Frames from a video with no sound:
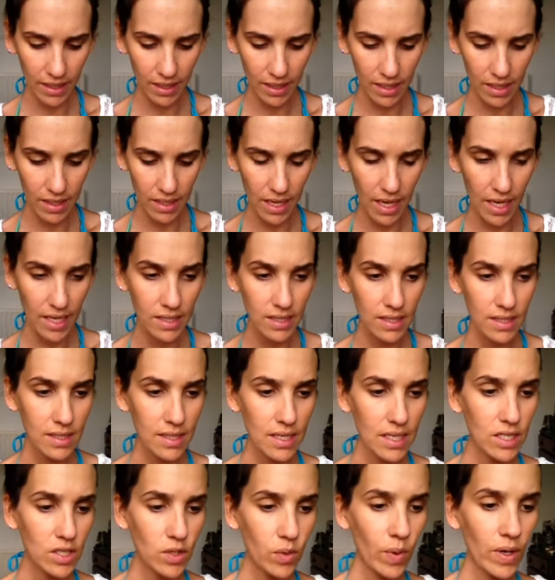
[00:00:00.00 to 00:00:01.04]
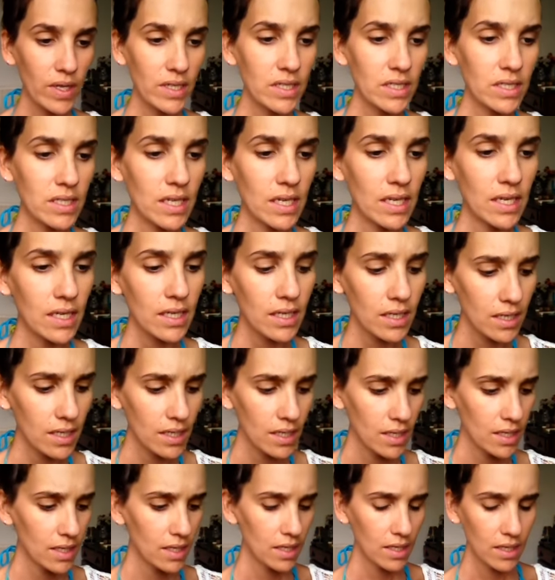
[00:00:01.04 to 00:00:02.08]
in NC20,
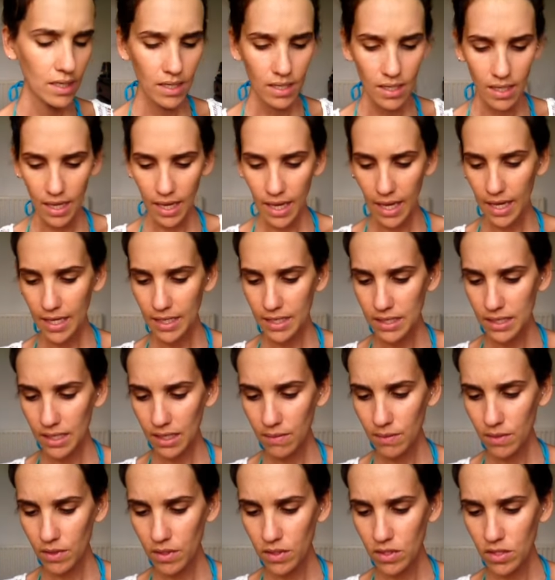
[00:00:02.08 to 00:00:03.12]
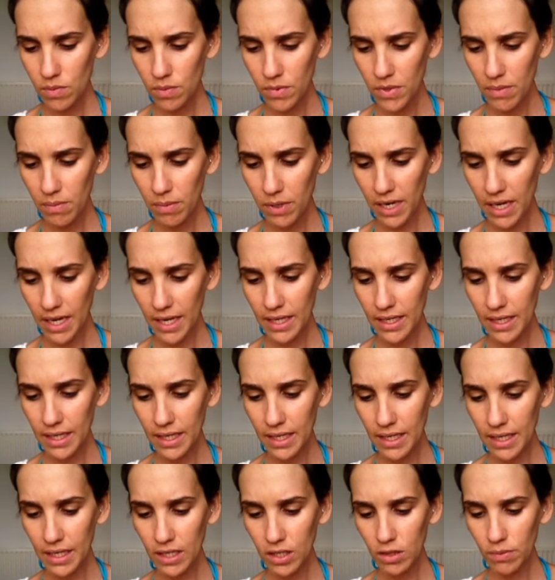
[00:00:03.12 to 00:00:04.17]
and I'm going to be applying it
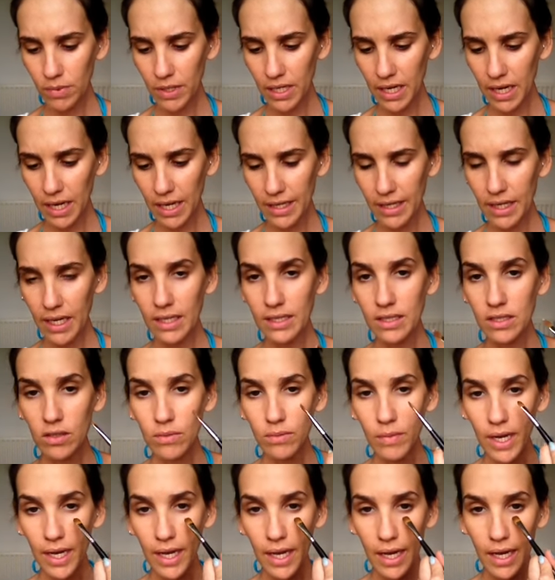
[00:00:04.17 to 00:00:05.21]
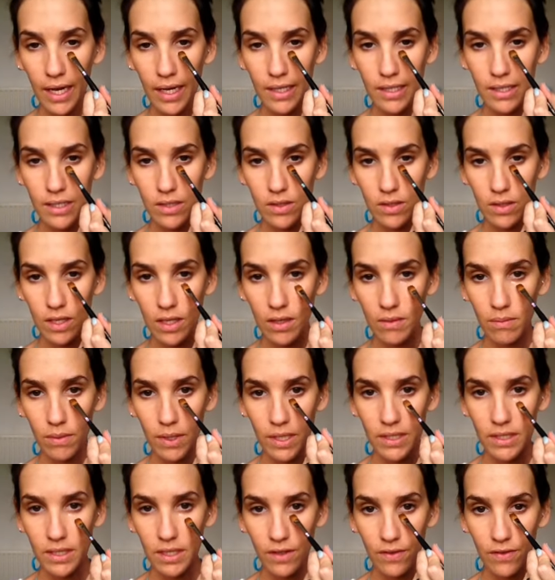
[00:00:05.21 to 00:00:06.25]
a little bit like under my eyes to give
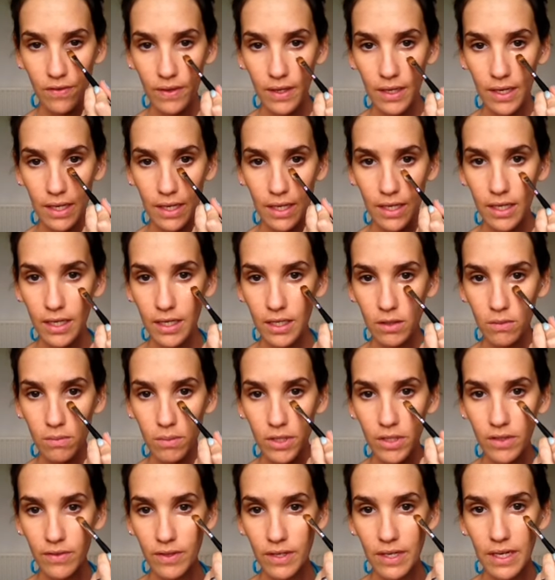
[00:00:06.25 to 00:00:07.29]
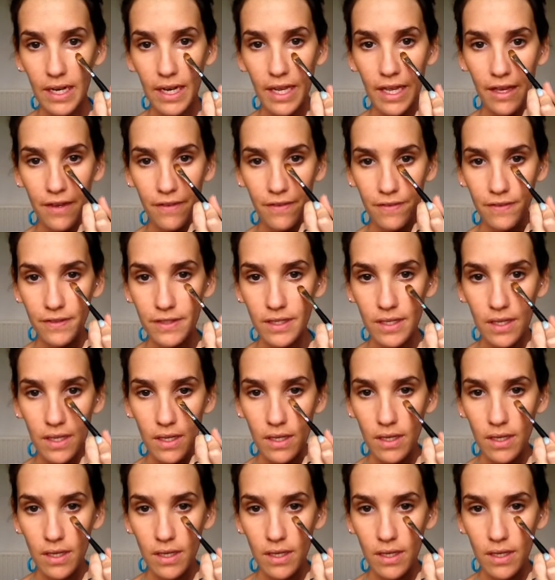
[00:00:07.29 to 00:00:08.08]
myself a little bit of a lift,